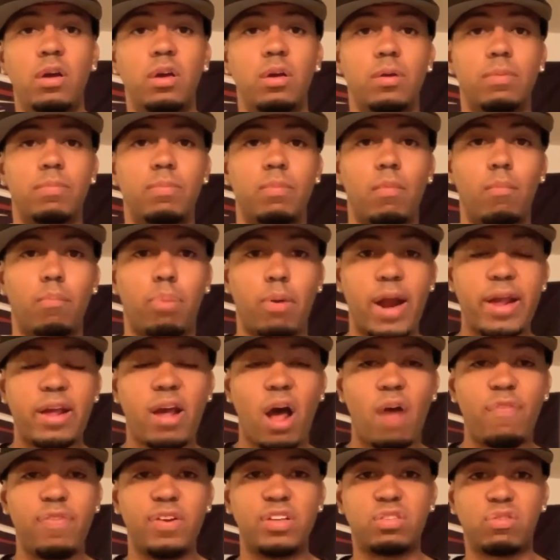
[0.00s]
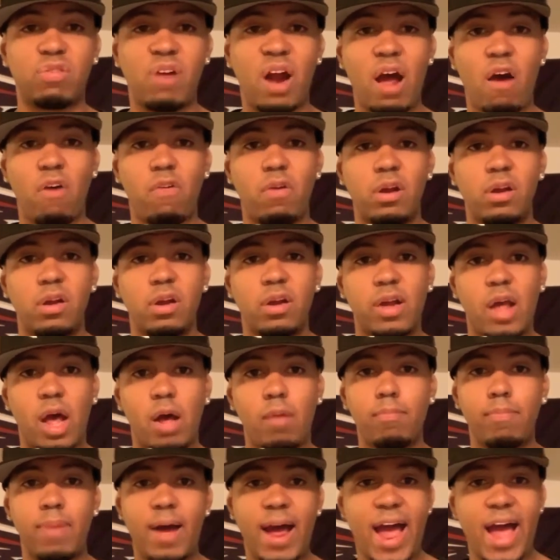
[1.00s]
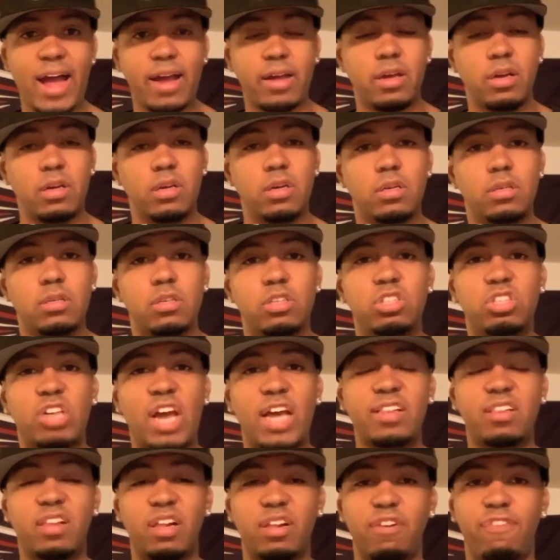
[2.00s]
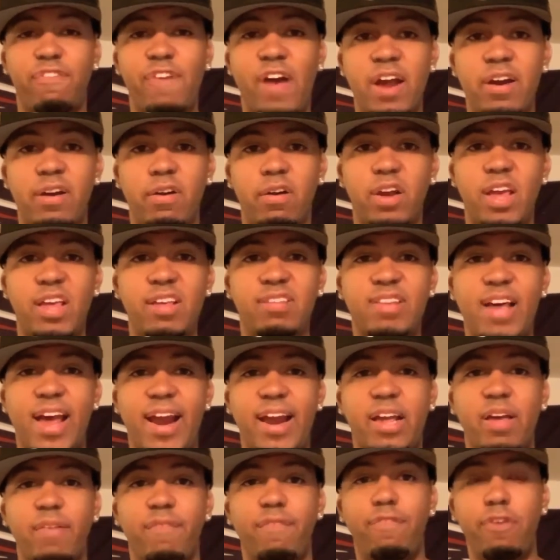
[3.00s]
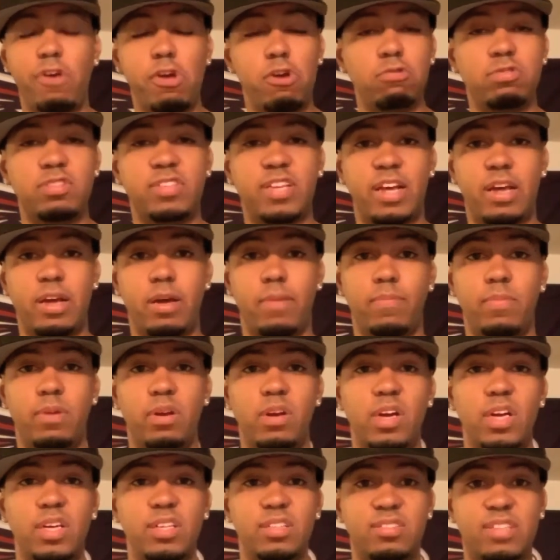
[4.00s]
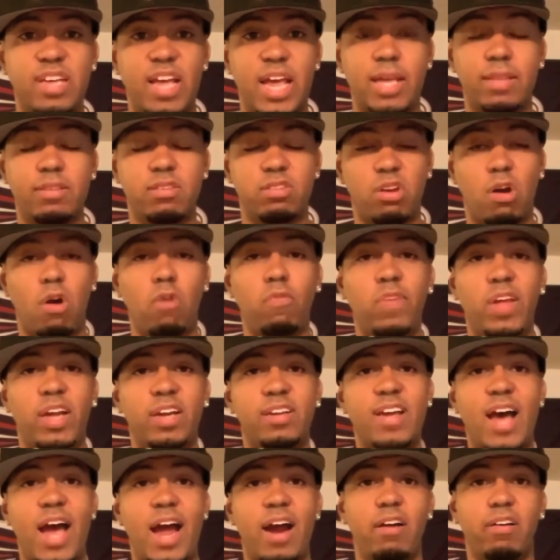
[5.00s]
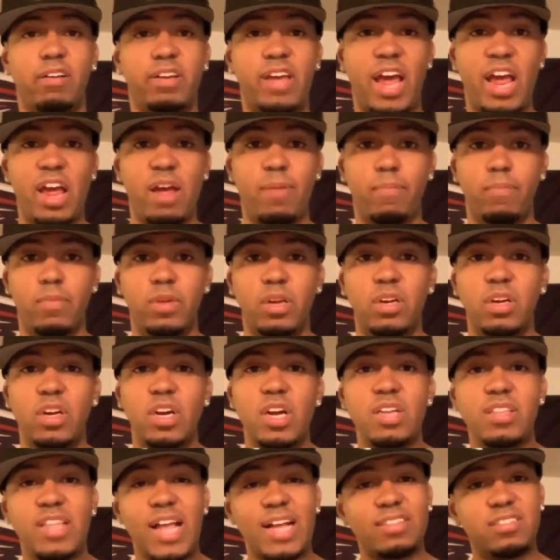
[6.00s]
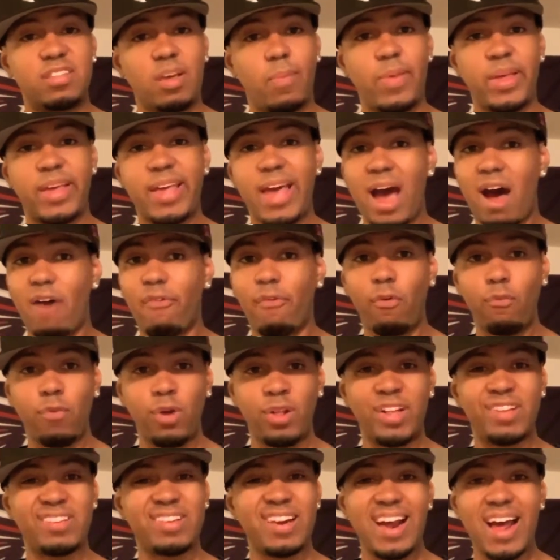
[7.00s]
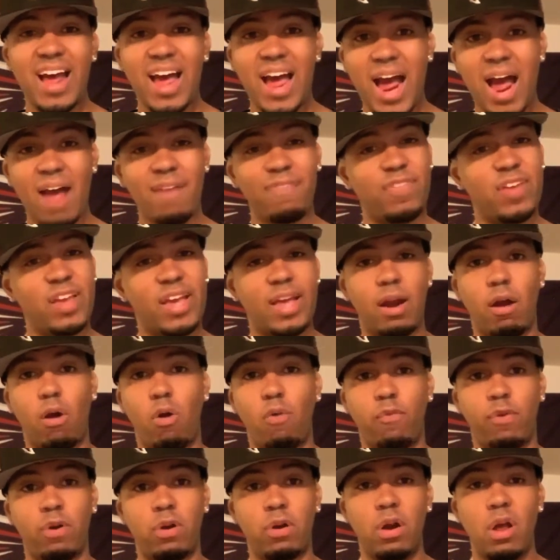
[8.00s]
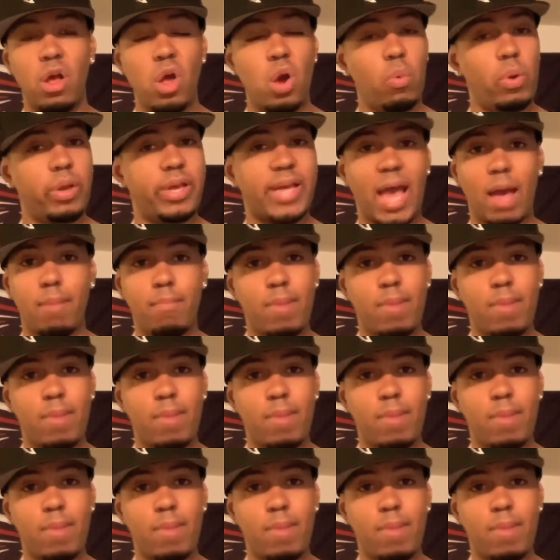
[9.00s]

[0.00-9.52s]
break off his route, come back, shake the defender. He said it confused him seeing zone the entire game. That's something Calvin Ridley's going to have to get over. We can't make